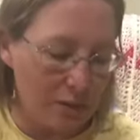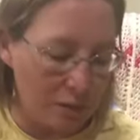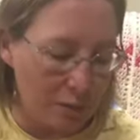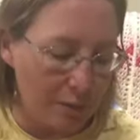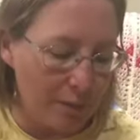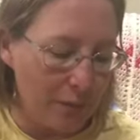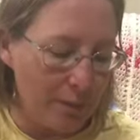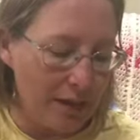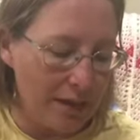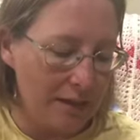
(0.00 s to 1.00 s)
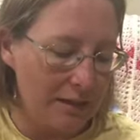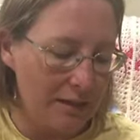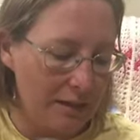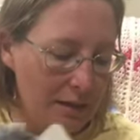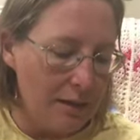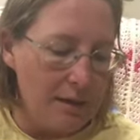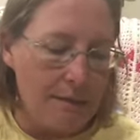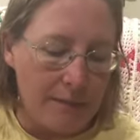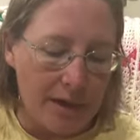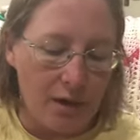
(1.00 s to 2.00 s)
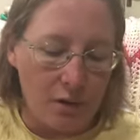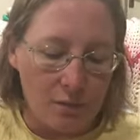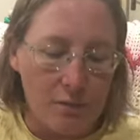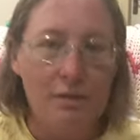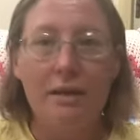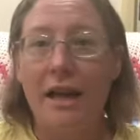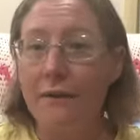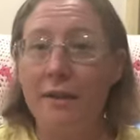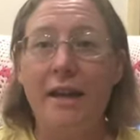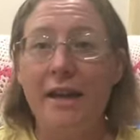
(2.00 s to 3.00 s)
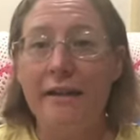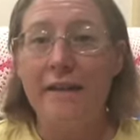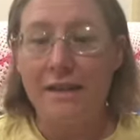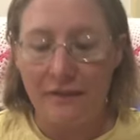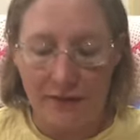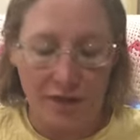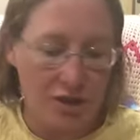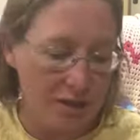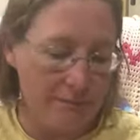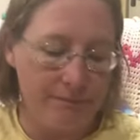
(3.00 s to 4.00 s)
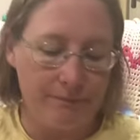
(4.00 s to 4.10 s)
I'll do a before pic. My goal every year is to finish it.